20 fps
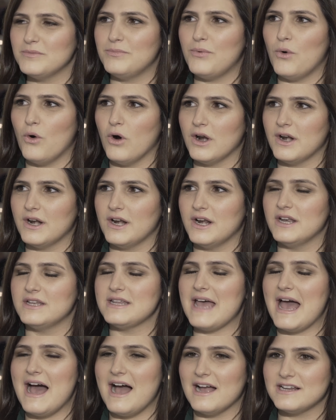an important
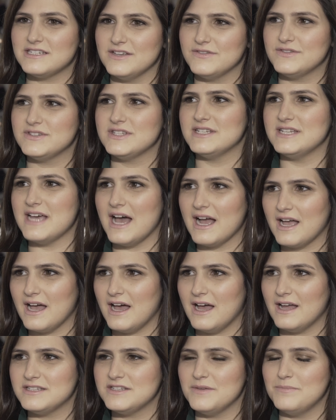act of
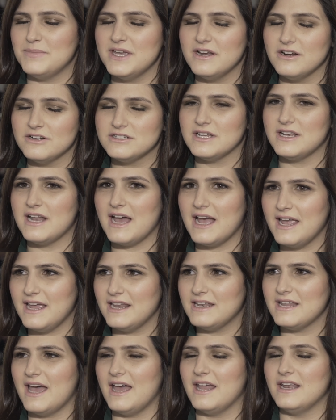tzedakah to be here
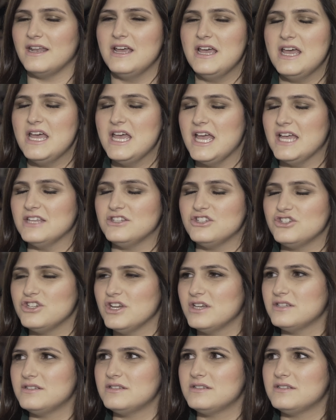tonight, and it's
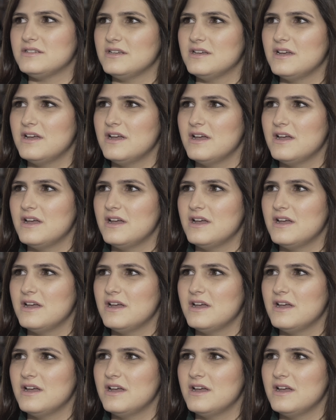just